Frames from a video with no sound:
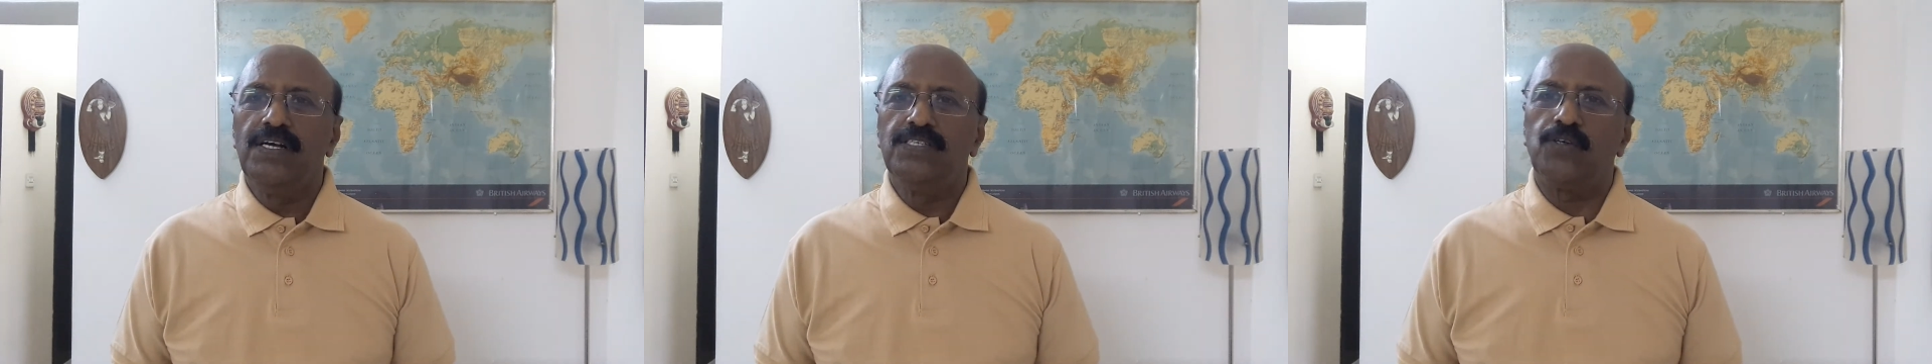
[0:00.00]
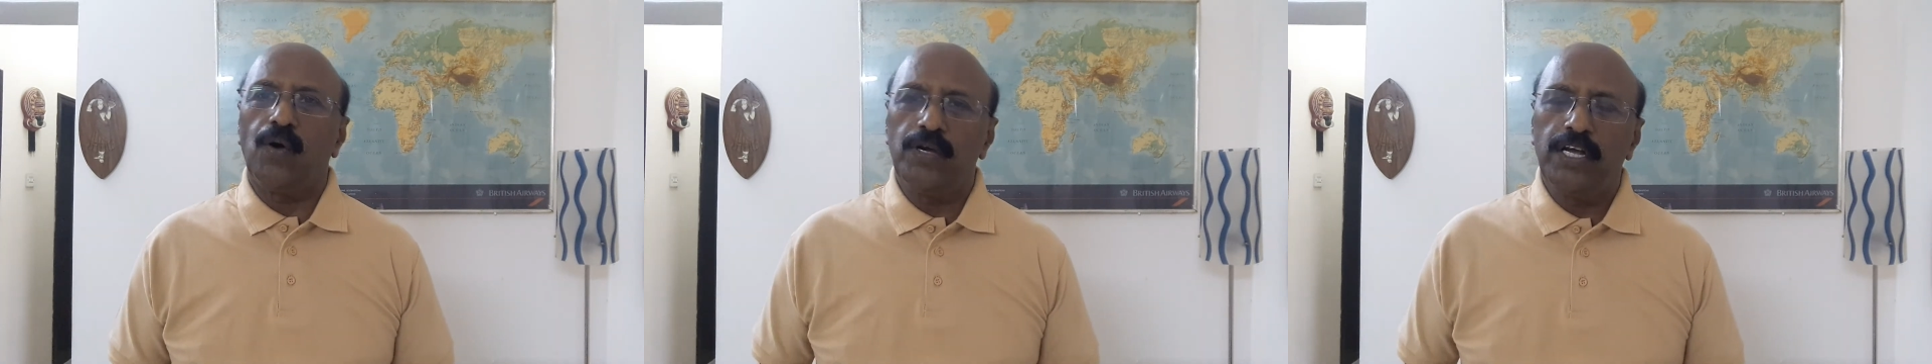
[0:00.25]

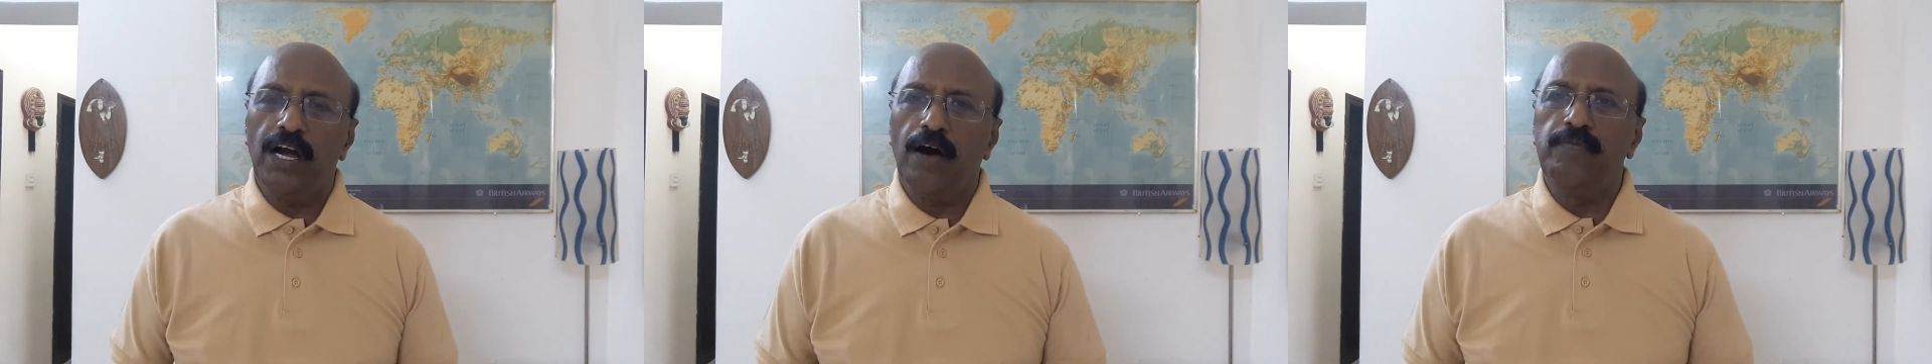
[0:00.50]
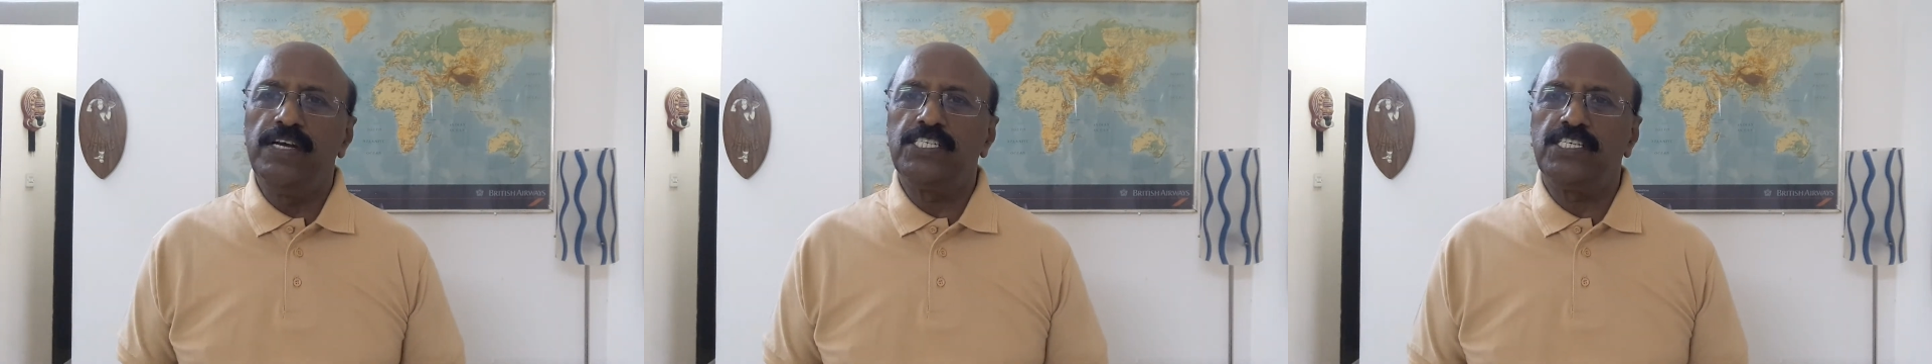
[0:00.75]
So
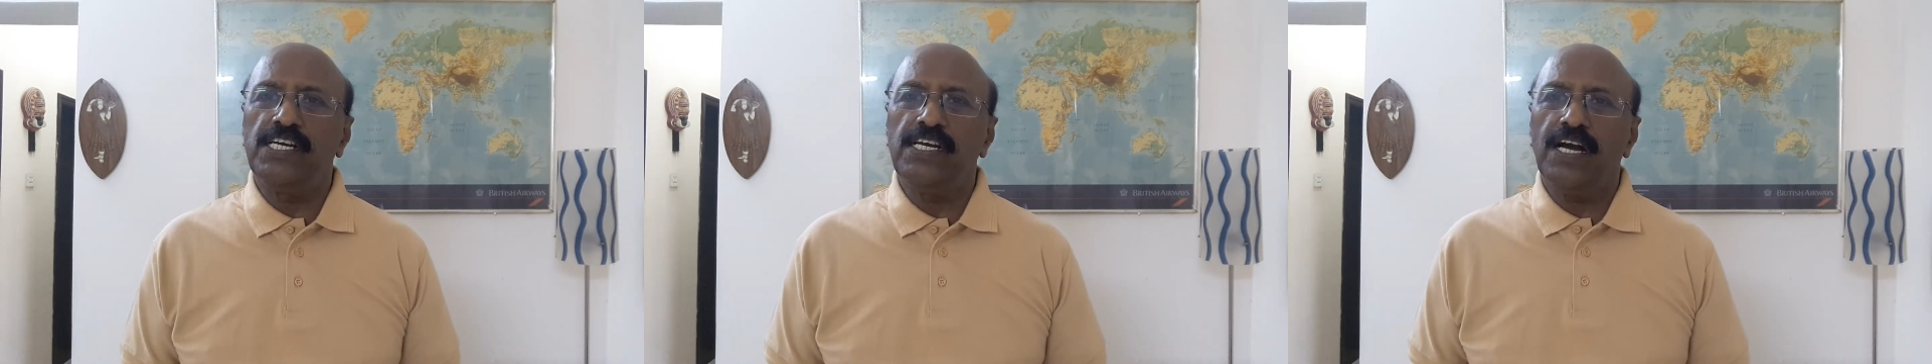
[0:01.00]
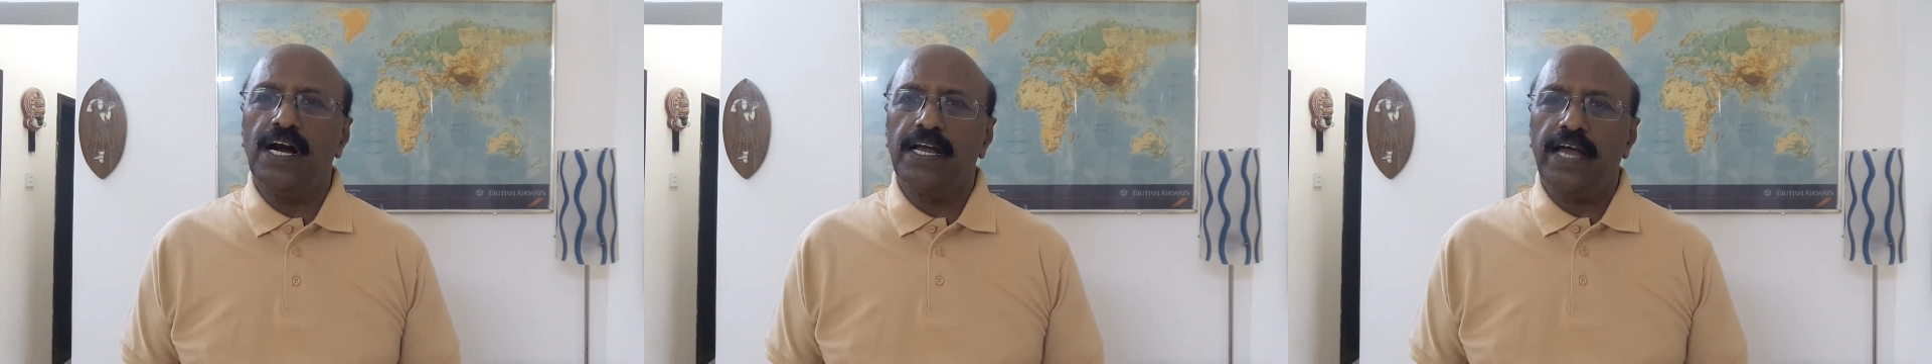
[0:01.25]
here we
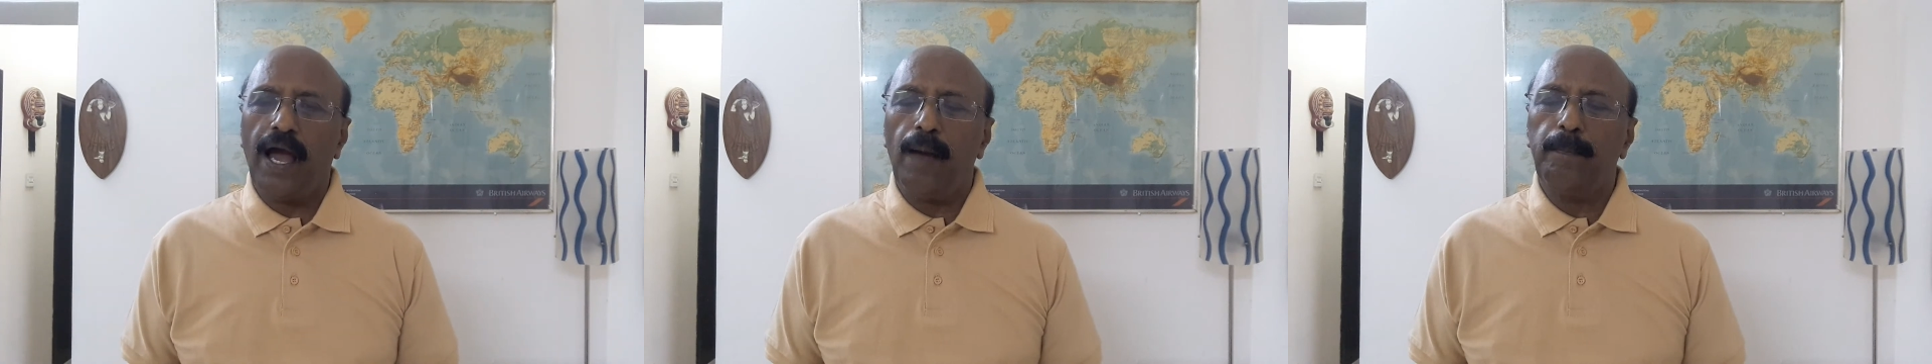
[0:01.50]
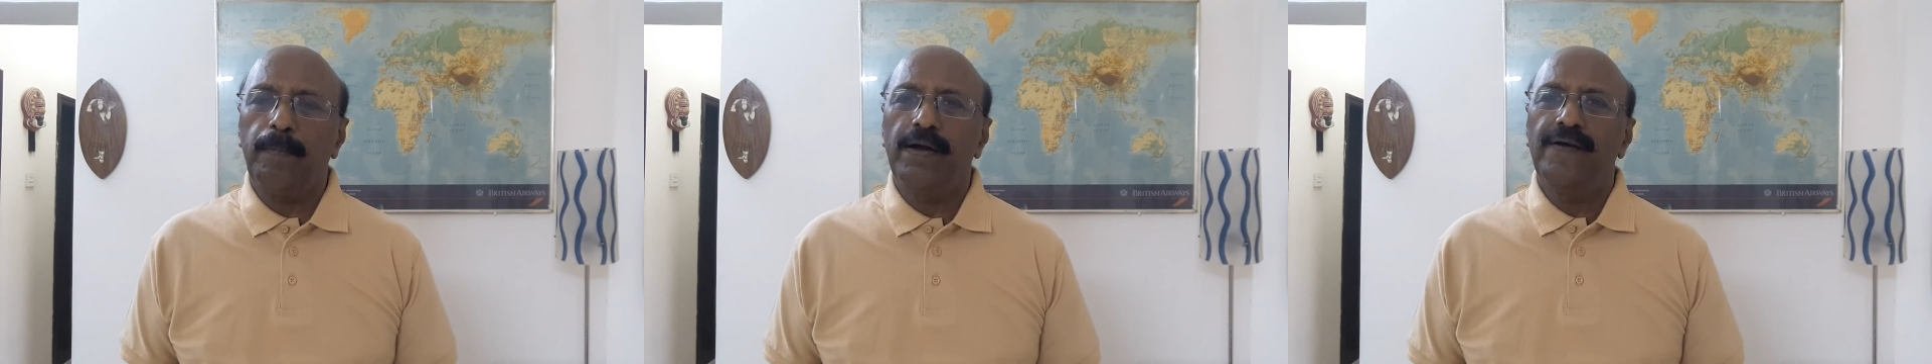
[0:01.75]
see a
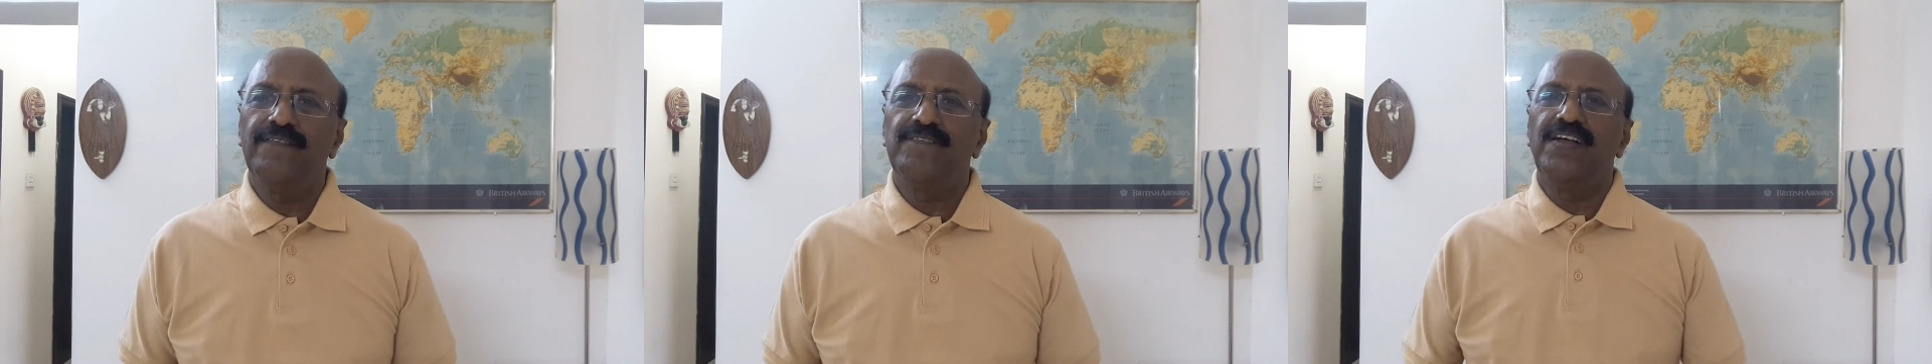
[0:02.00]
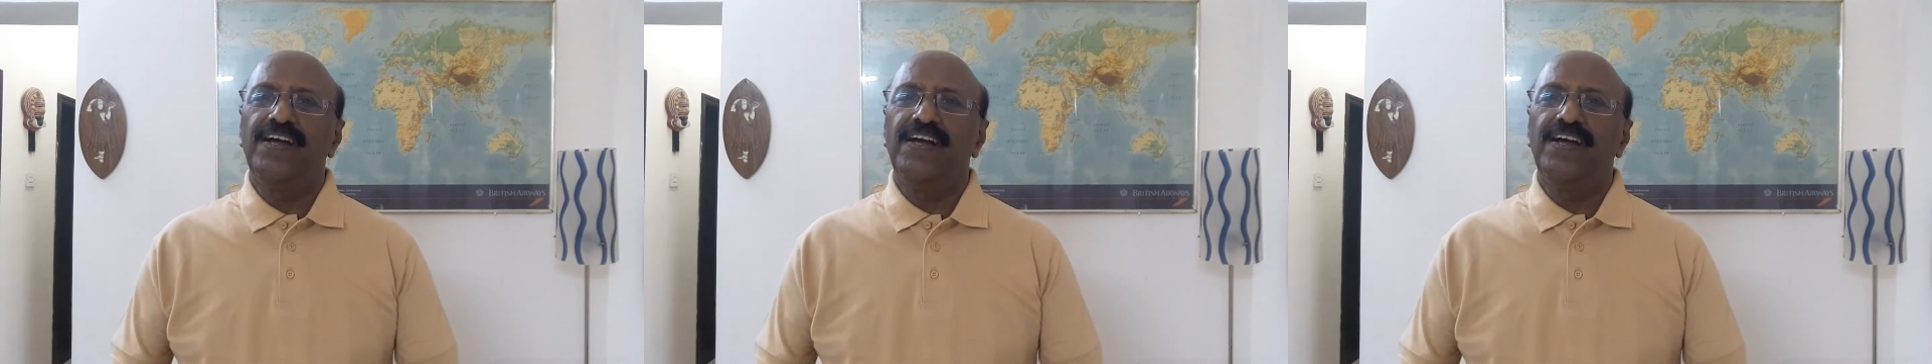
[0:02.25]
gap